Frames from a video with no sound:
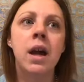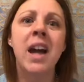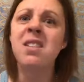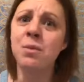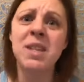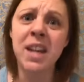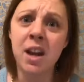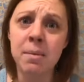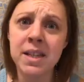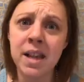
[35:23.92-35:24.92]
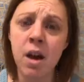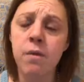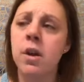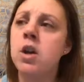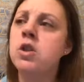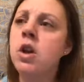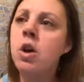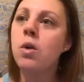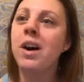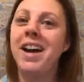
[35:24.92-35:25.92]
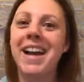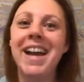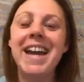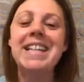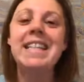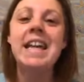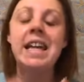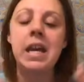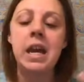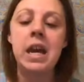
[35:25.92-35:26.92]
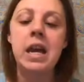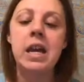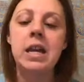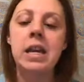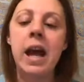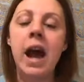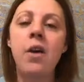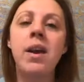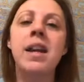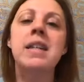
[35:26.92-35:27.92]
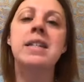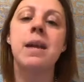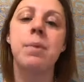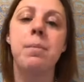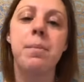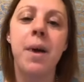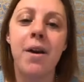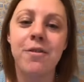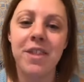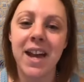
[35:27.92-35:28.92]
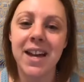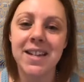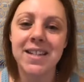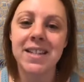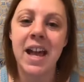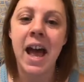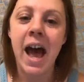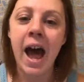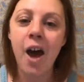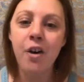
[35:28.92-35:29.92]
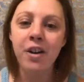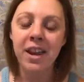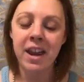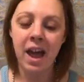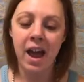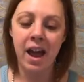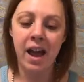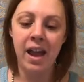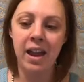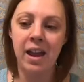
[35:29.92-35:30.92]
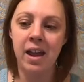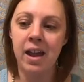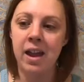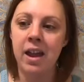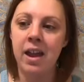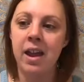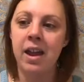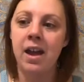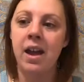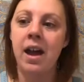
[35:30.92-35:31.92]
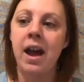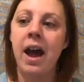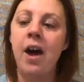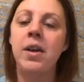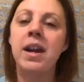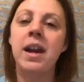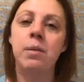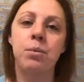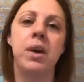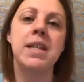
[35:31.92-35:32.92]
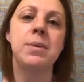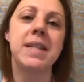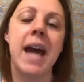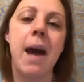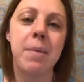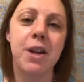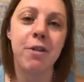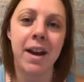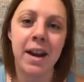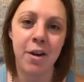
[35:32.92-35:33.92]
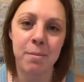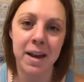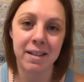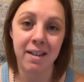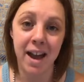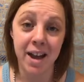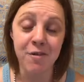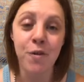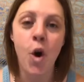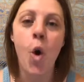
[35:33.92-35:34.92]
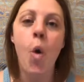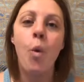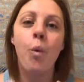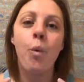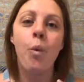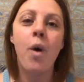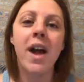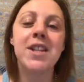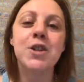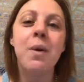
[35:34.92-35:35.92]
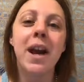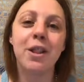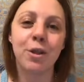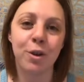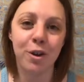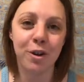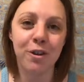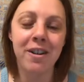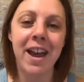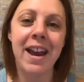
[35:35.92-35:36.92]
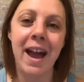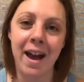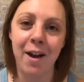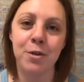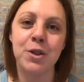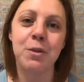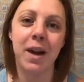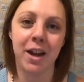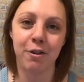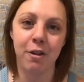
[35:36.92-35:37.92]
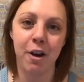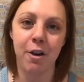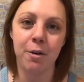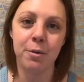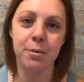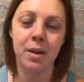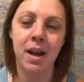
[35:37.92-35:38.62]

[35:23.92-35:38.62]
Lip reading: I don't even want to take care of myself. So it's like, how can I step above this? How can I embrace what's happening right now in my life? What do I learn and how do I grow?